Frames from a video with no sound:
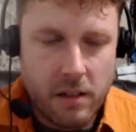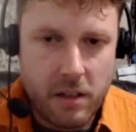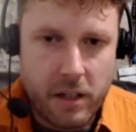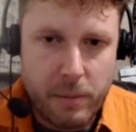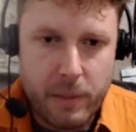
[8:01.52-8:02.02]
a
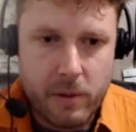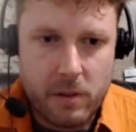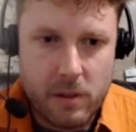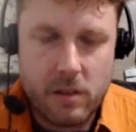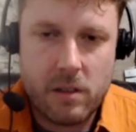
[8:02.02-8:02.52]
lot of people
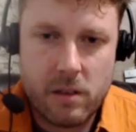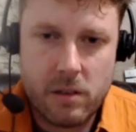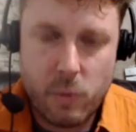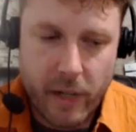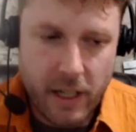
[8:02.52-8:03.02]

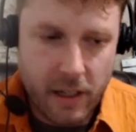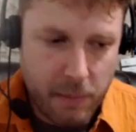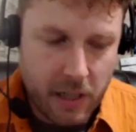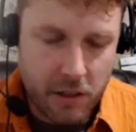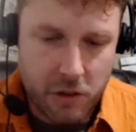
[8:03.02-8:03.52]

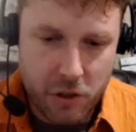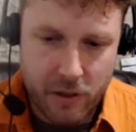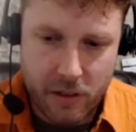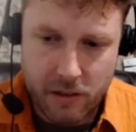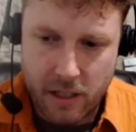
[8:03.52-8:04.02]
making
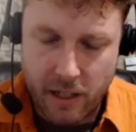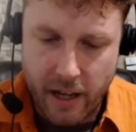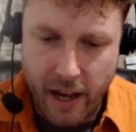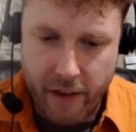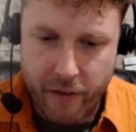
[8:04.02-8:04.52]
sure that
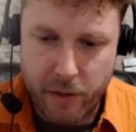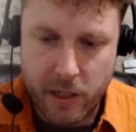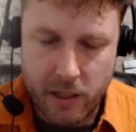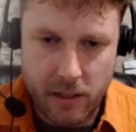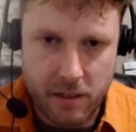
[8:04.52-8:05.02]

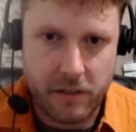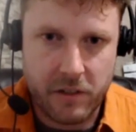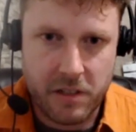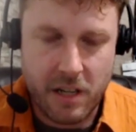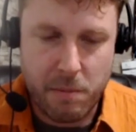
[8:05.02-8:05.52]
everybody is on the
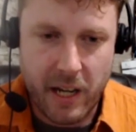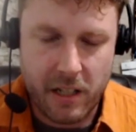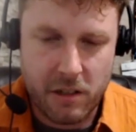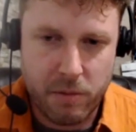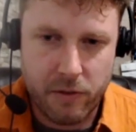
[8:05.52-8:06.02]
same
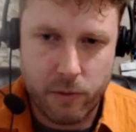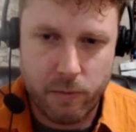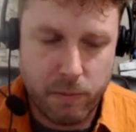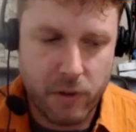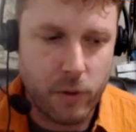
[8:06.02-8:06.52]
page
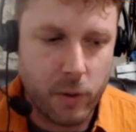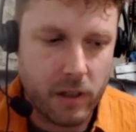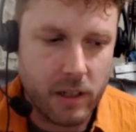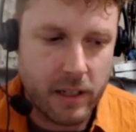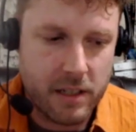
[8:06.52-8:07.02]

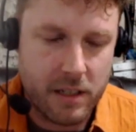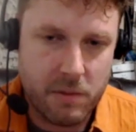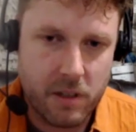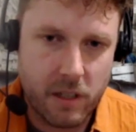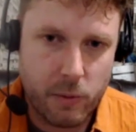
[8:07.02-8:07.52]
before it seems
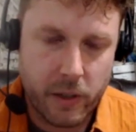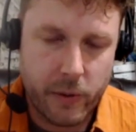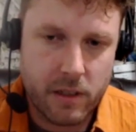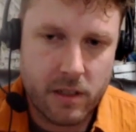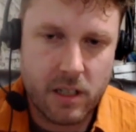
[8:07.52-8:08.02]
like we're going
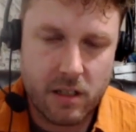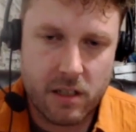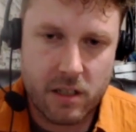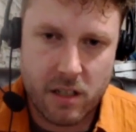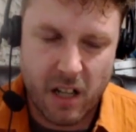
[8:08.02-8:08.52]
to see
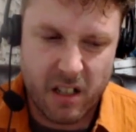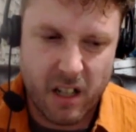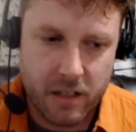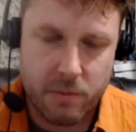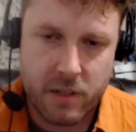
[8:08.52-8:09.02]
a
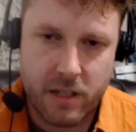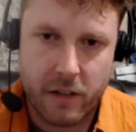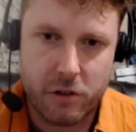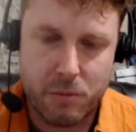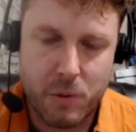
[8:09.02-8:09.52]

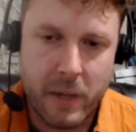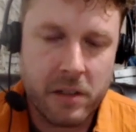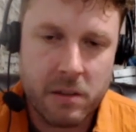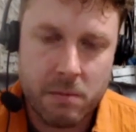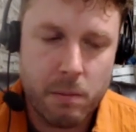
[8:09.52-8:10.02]
substantial
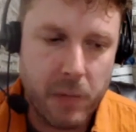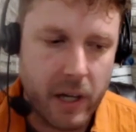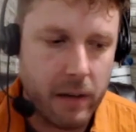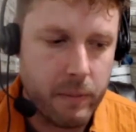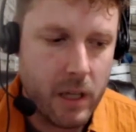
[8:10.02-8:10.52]
momentum,
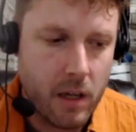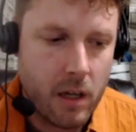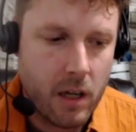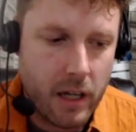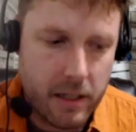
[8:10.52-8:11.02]
but
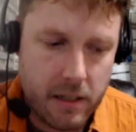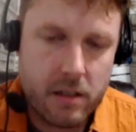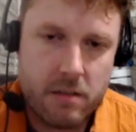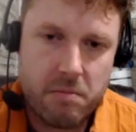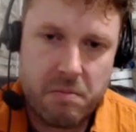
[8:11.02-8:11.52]
it
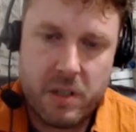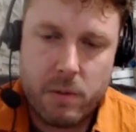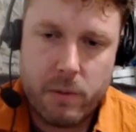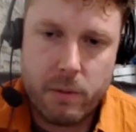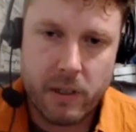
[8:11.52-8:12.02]
does seem to
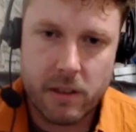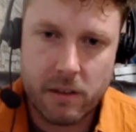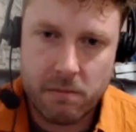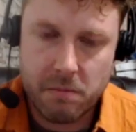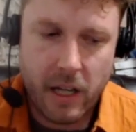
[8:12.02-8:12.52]
be
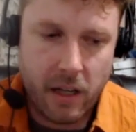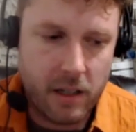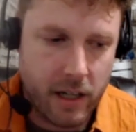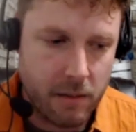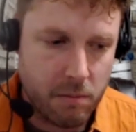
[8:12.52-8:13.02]
building, and
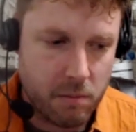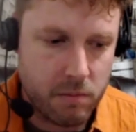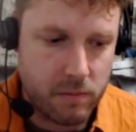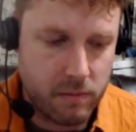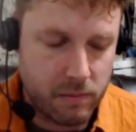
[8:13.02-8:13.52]
I'm
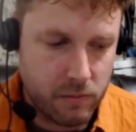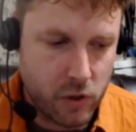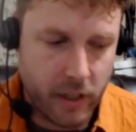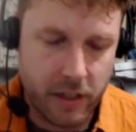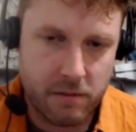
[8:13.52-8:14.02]

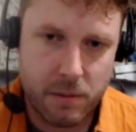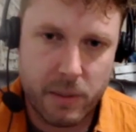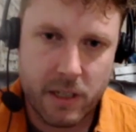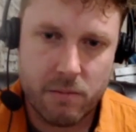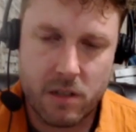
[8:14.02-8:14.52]
trying to
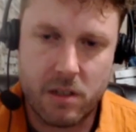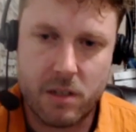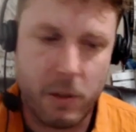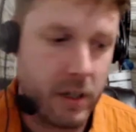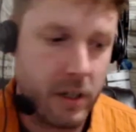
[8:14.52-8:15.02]
be just a
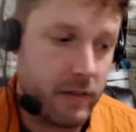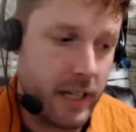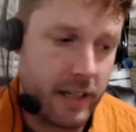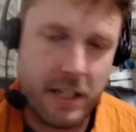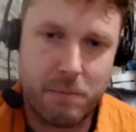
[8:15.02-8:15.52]
small part of that.
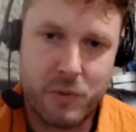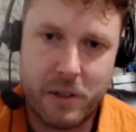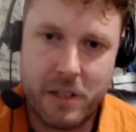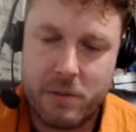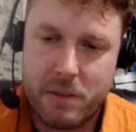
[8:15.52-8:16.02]
Yeah,
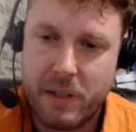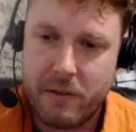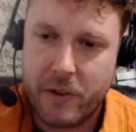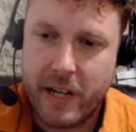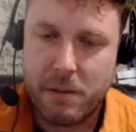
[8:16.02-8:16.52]
sorry, that was a bit of a
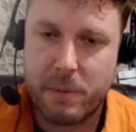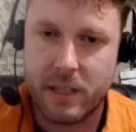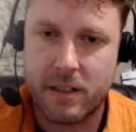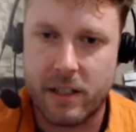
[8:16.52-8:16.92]
rant, but